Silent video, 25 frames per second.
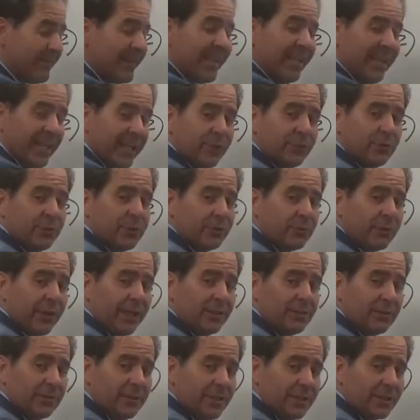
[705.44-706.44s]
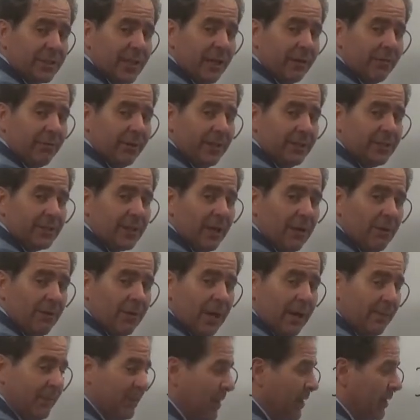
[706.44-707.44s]
interest rates or discount rates go
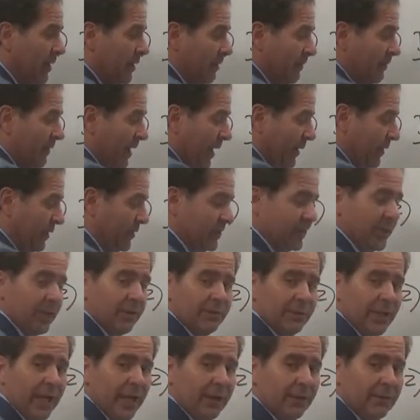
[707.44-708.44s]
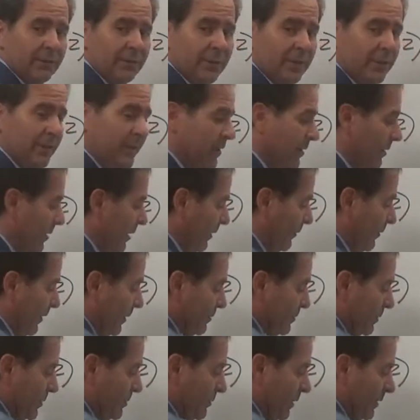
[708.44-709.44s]
up, values go down. If
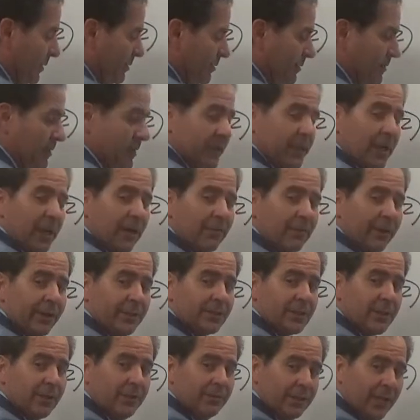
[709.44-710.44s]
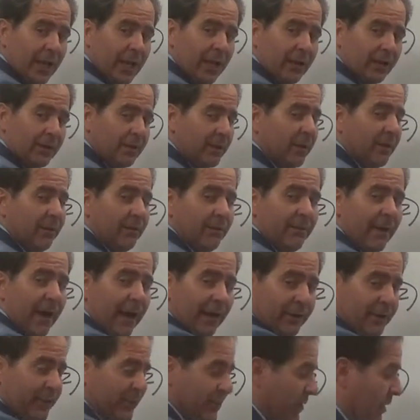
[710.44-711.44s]
interest rates or discount rates go down,
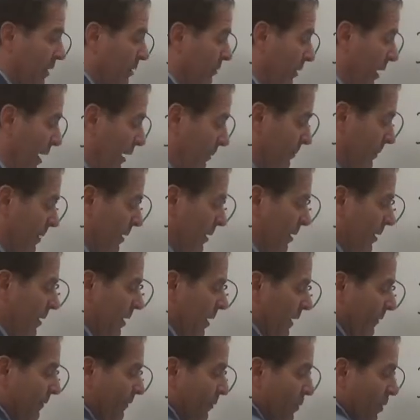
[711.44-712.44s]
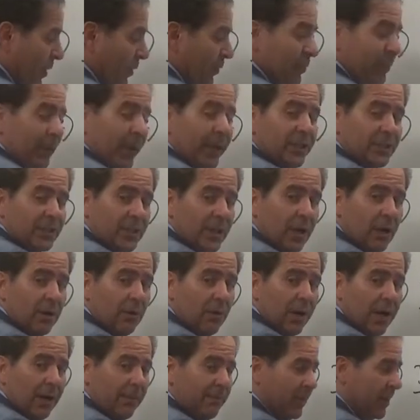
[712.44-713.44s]
values go up. If growth rates go
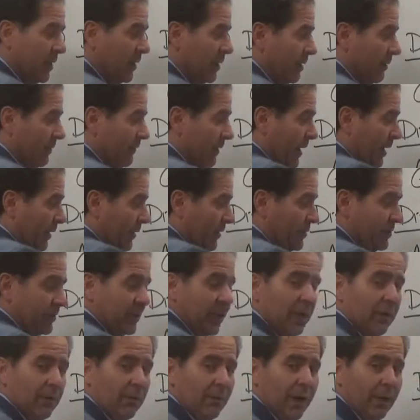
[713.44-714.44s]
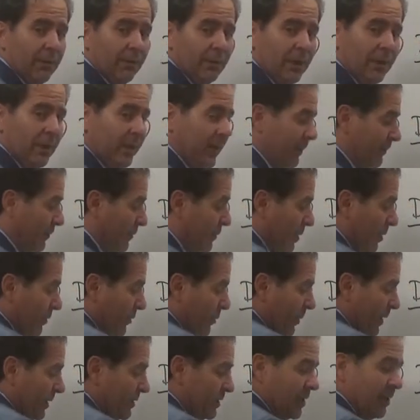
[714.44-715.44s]
up, values go up. If growth
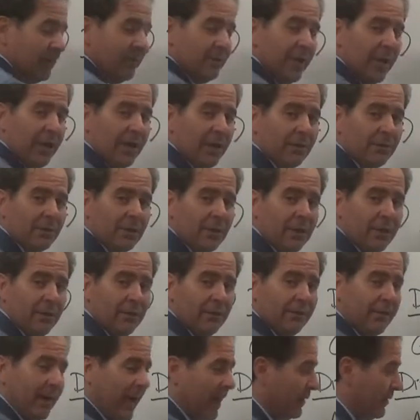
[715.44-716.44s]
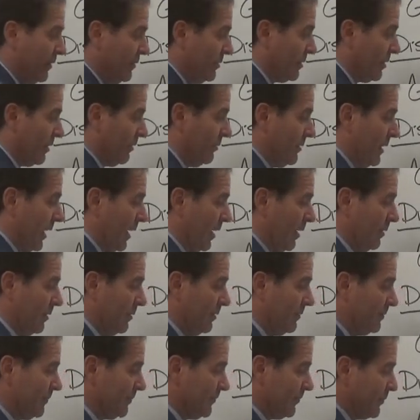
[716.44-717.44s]
rates go down, values go down.
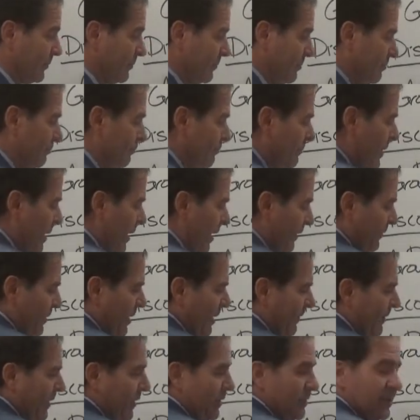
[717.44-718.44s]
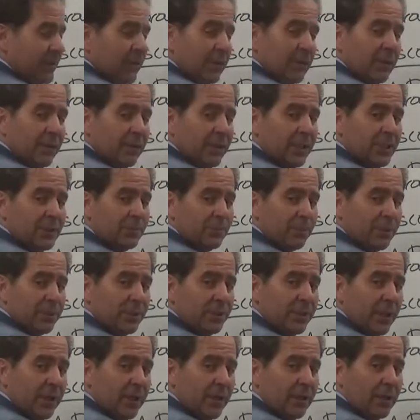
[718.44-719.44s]
If dividends or earnings per
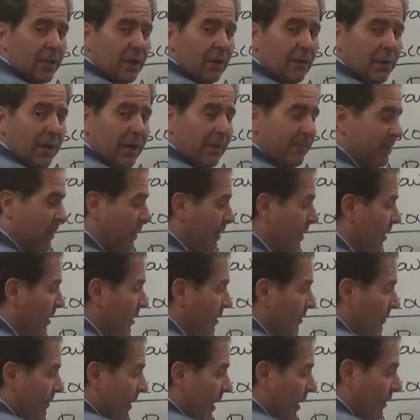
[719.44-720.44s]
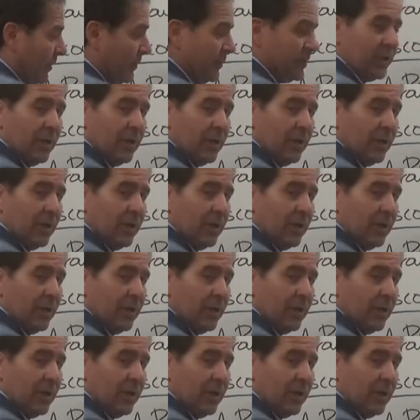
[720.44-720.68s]
share go up, values